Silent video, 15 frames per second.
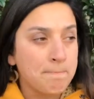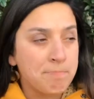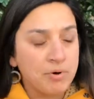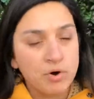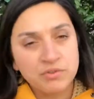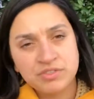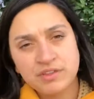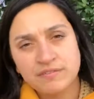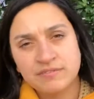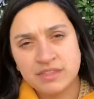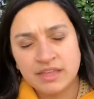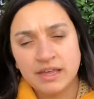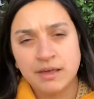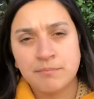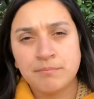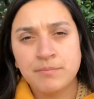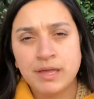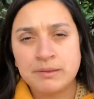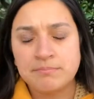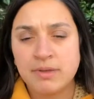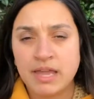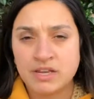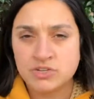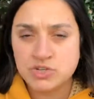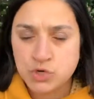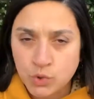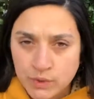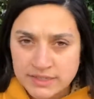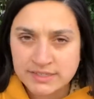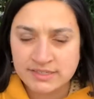Both of them made
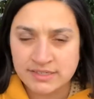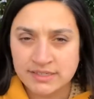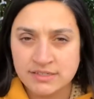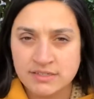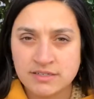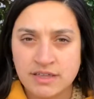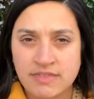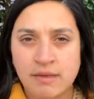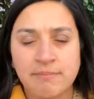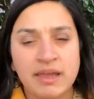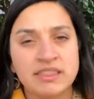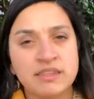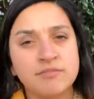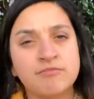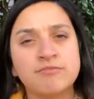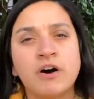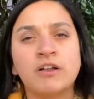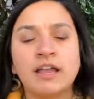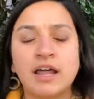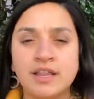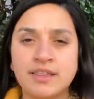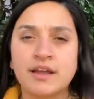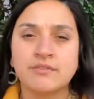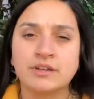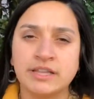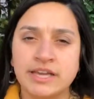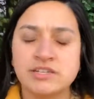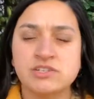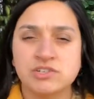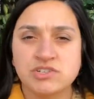choices that made them fall out of that
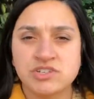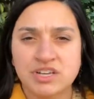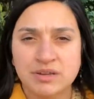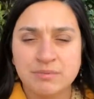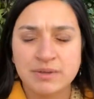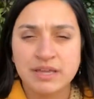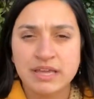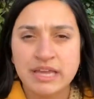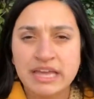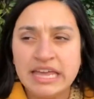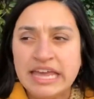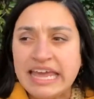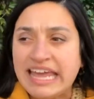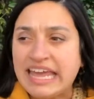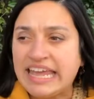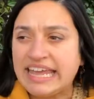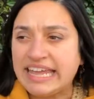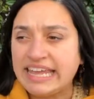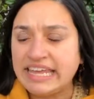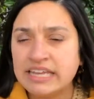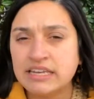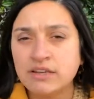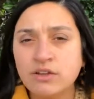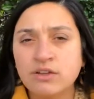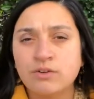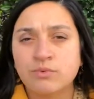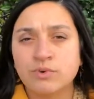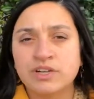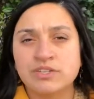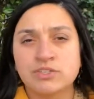relationship.
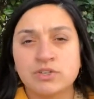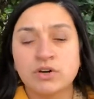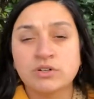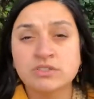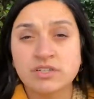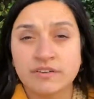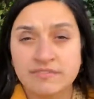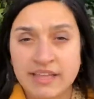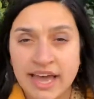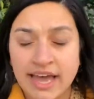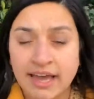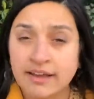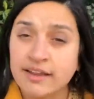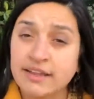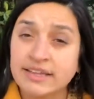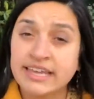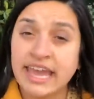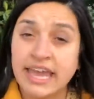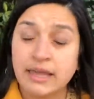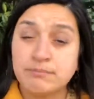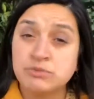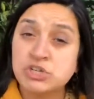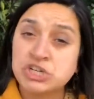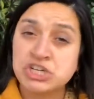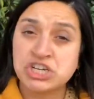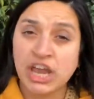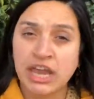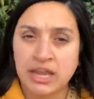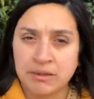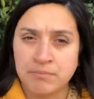In result of that came
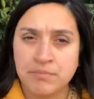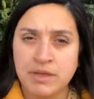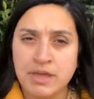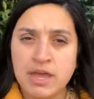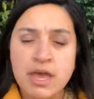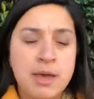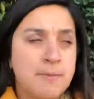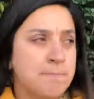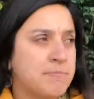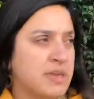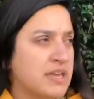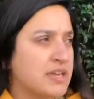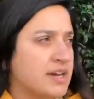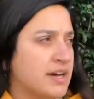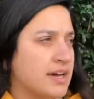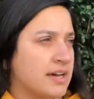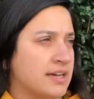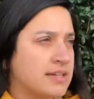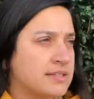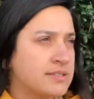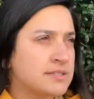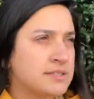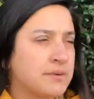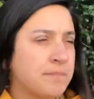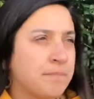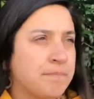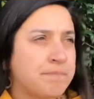shame, because